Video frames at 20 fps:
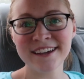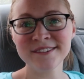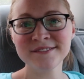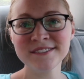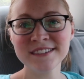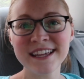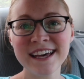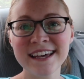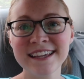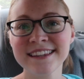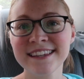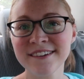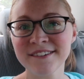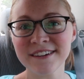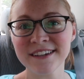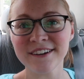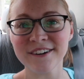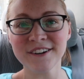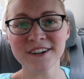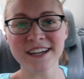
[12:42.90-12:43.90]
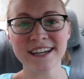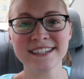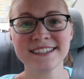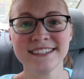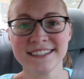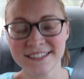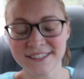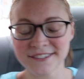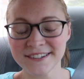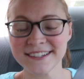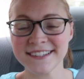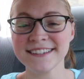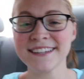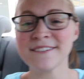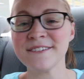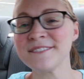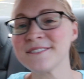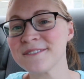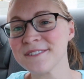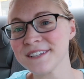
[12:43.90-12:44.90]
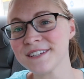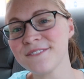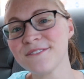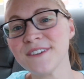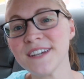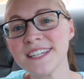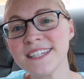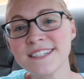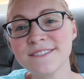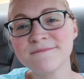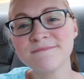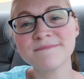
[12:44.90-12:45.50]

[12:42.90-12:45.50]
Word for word: I'm glad that we all got to do it. That was really fun.